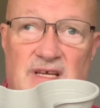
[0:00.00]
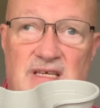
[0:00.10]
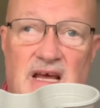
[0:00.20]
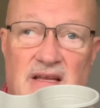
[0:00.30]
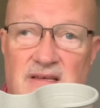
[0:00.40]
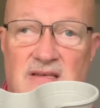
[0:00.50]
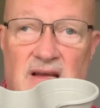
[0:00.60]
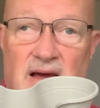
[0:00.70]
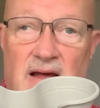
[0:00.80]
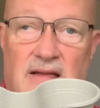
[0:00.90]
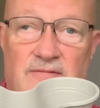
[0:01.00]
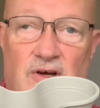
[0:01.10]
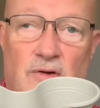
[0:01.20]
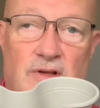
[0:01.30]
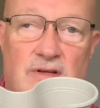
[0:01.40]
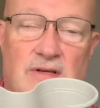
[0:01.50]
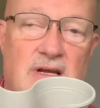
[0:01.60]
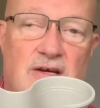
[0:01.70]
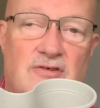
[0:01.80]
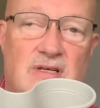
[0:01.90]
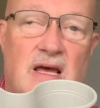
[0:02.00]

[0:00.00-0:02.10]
cents. I'll even go to the extra.